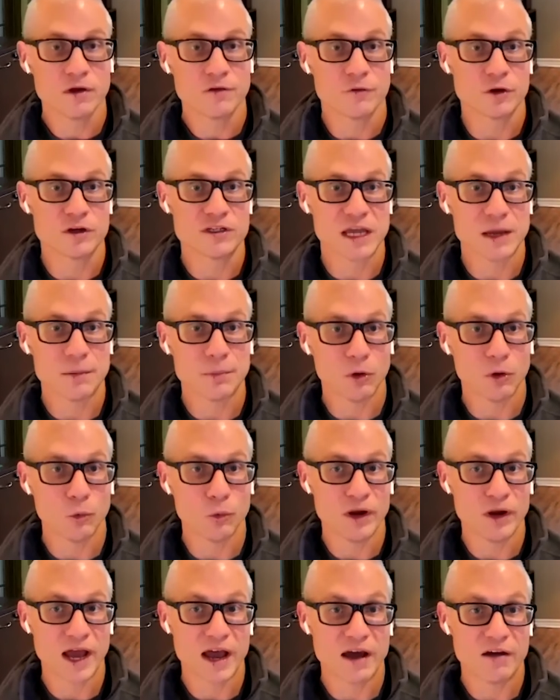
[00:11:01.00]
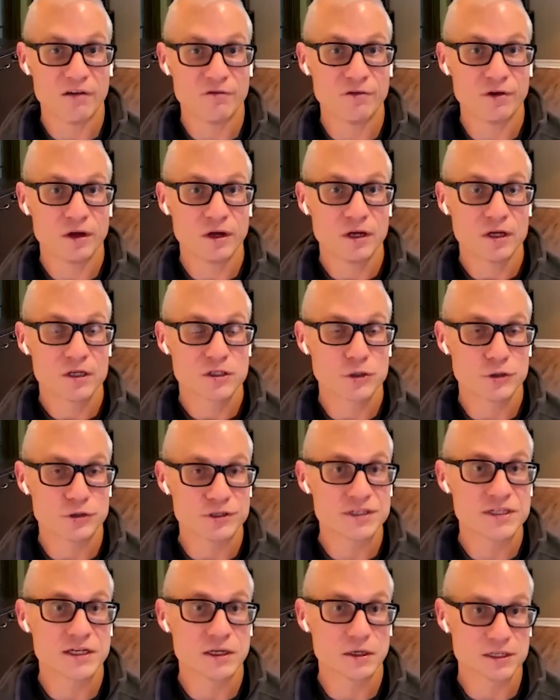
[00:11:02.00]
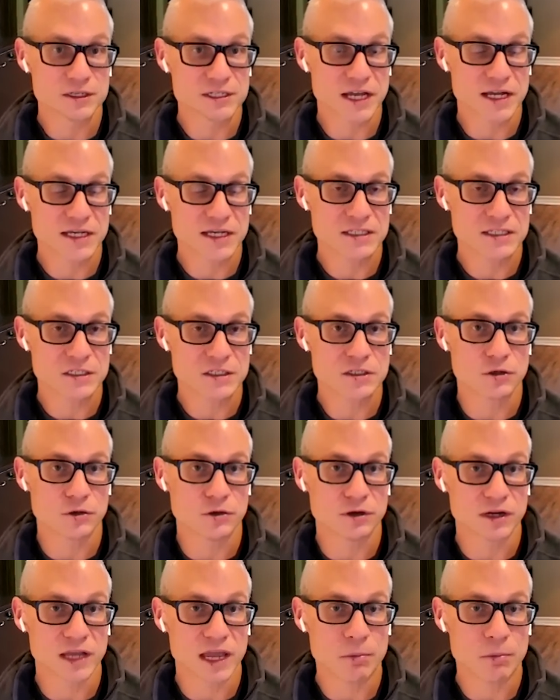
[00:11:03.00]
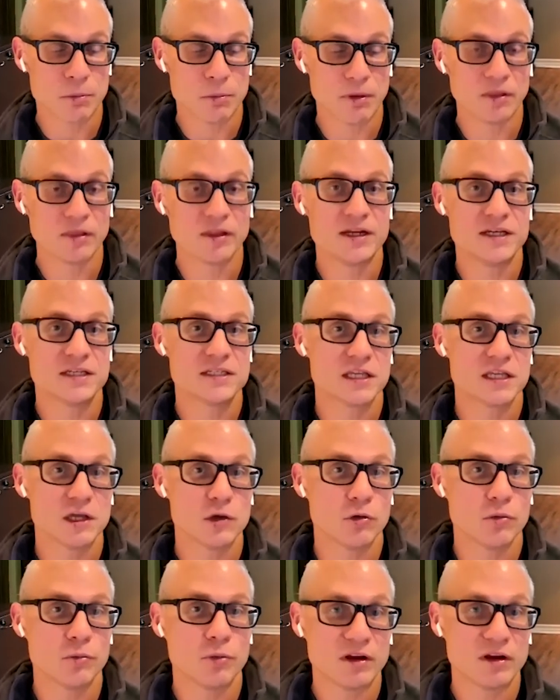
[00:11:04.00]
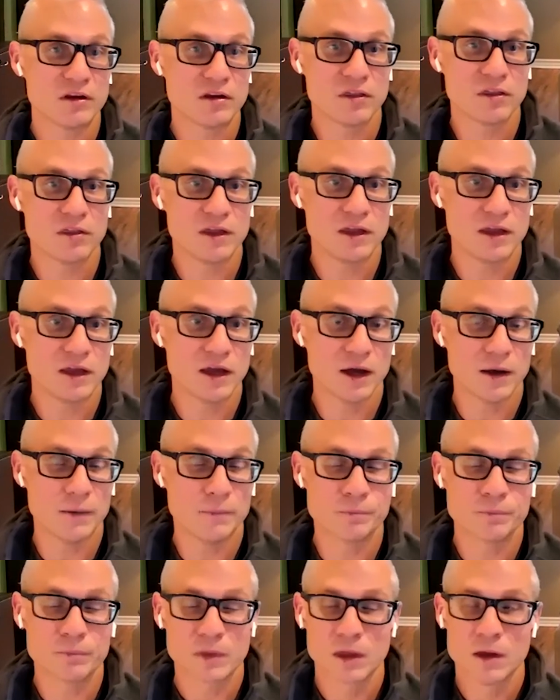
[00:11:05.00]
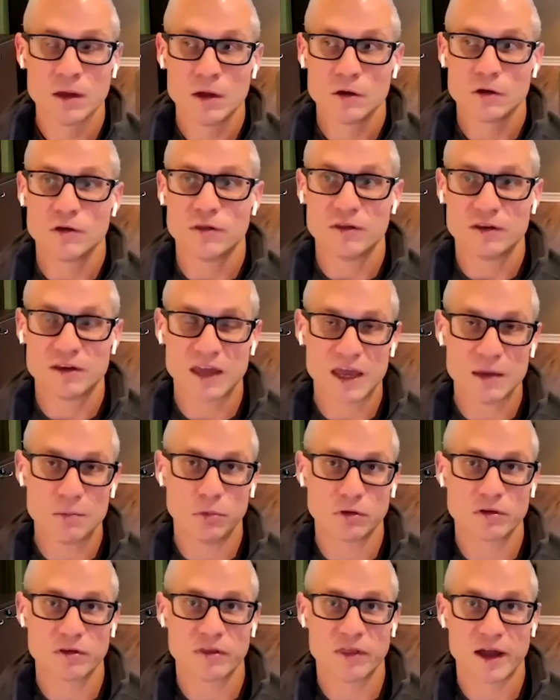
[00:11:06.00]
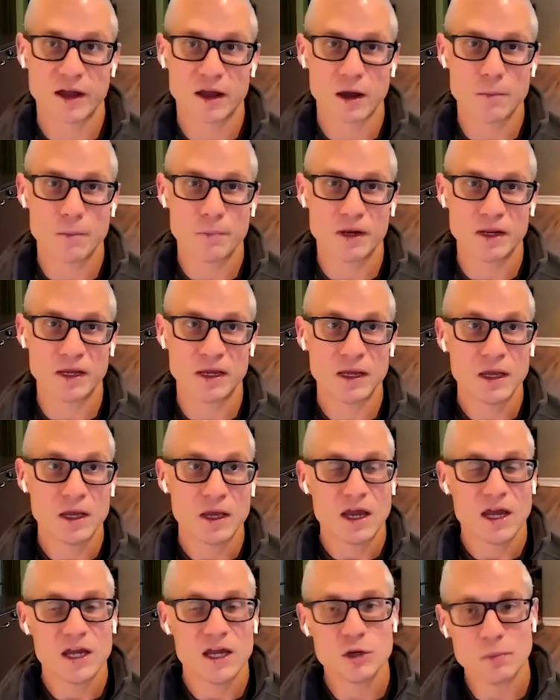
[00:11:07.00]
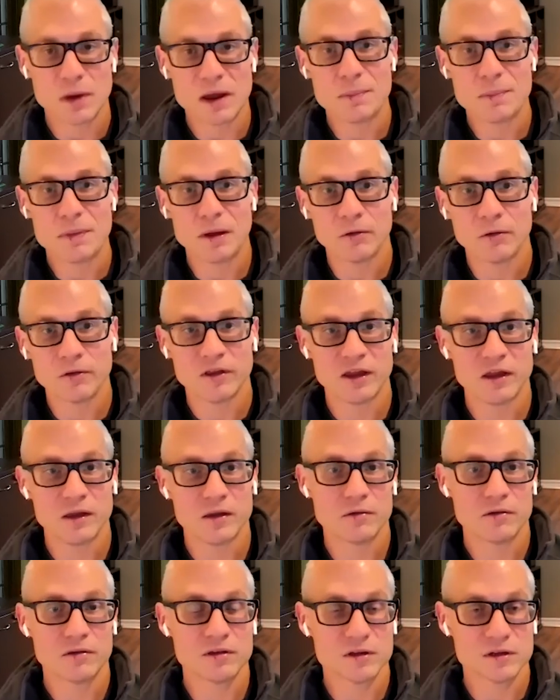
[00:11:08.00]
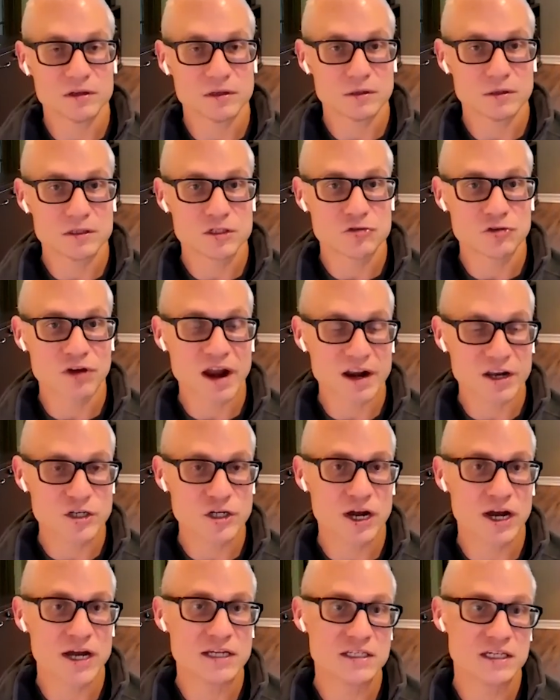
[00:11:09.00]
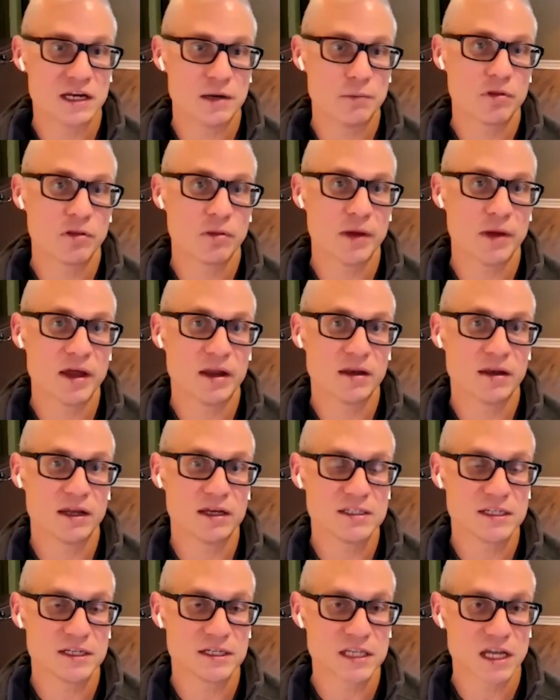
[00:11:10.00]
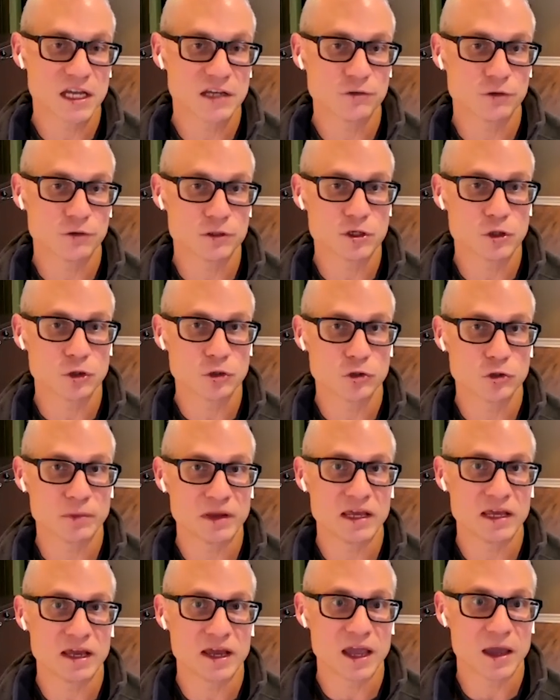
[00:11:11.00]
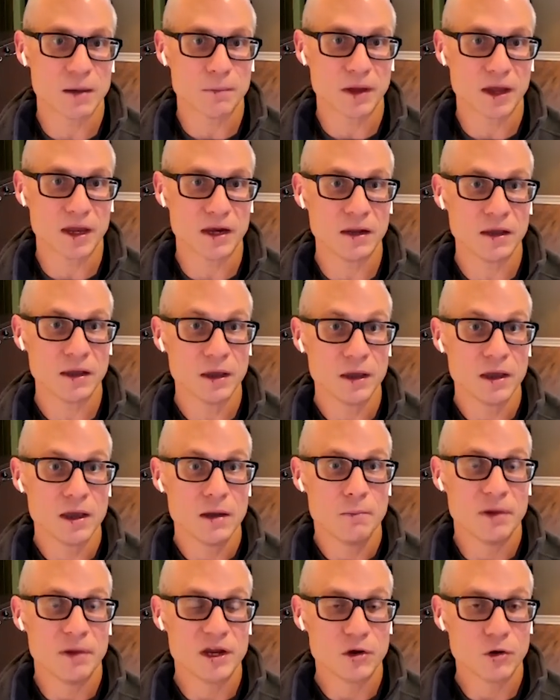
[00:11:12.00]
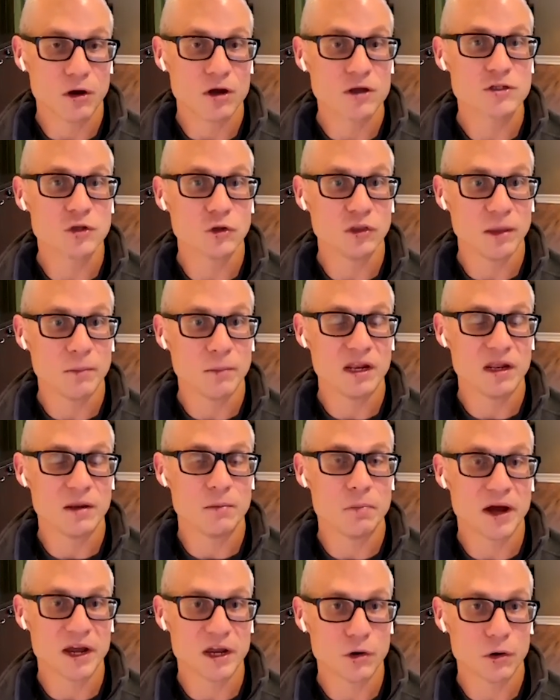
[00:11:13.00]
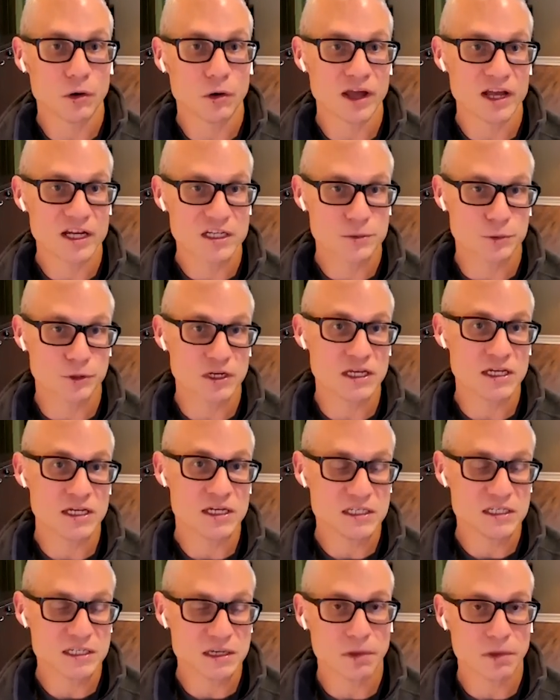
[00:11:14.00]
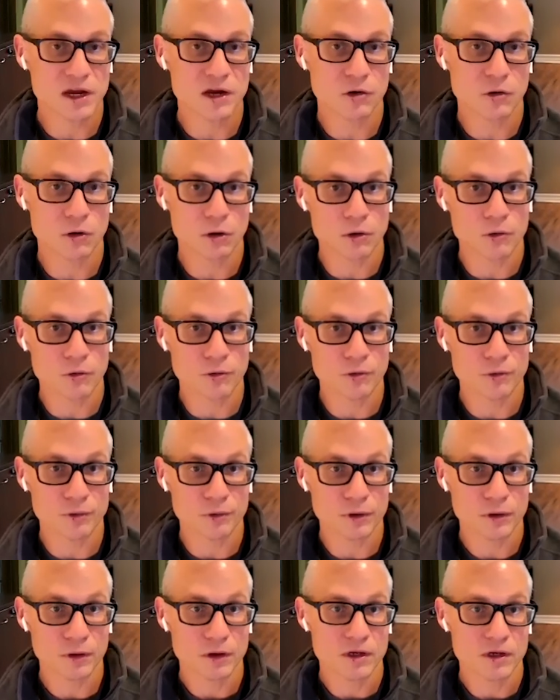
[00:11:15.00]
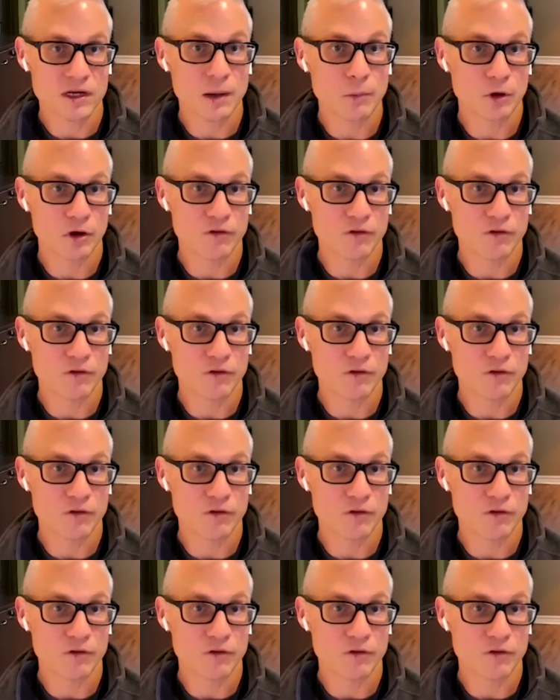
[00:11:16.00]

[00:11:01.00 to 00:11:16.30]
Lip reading: for example, would have certain skill sets and certain capabilities that you would bring to the table to that company, and you might be able to strategize and implement a successful social media campaign, but you're also limited by your own expertise and by your own number